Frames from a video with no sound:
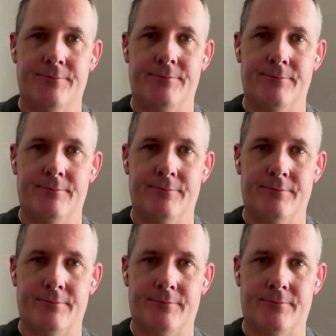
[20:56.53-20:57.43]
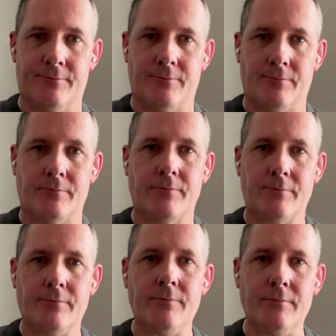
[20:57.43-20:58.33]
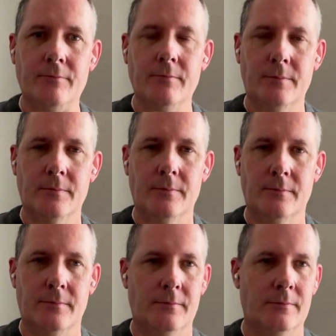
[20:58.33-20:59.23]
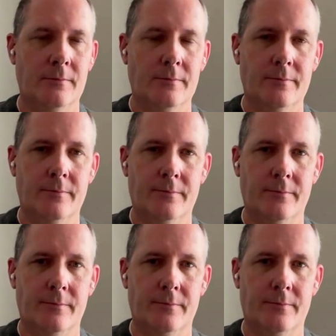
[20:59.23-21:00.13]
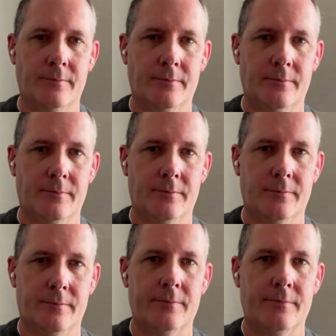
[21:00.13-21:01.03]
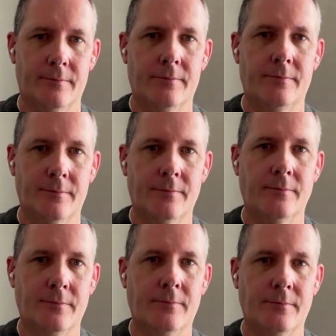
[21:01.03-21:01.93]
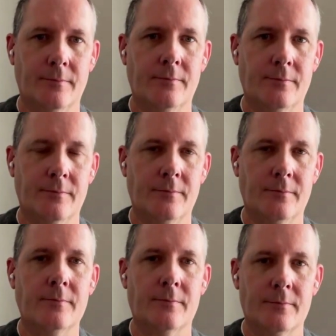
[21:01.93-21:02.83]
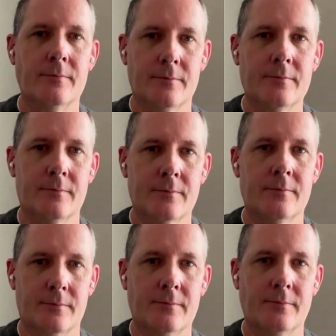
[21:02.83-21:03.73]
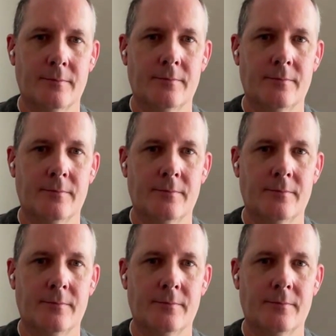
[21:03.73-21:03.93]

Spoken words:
(not speaking)